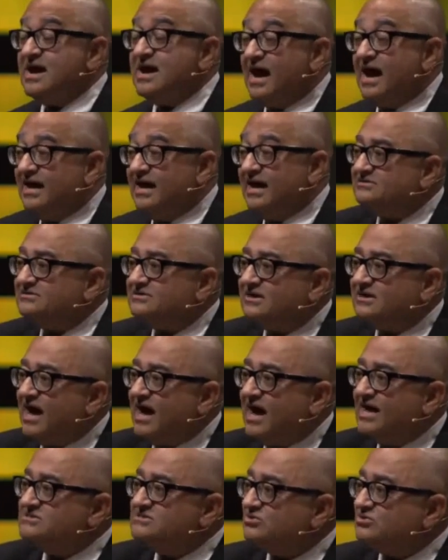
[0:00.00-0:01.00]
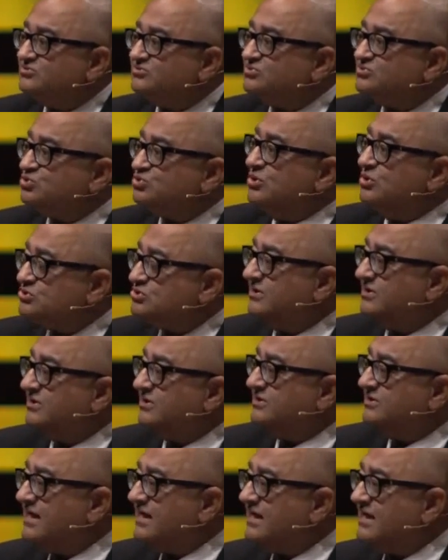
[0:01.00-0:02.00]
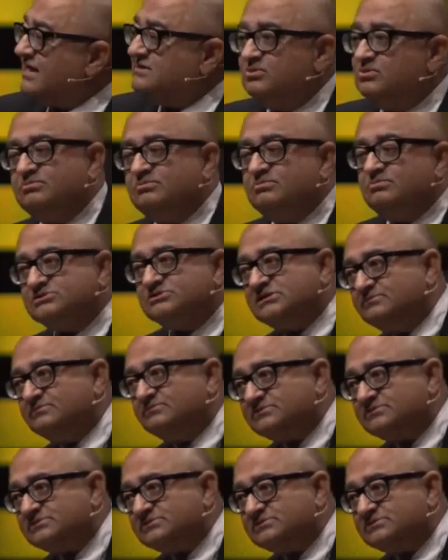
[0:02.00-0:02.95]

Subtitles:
under the guise of showing solidarity with Muslims.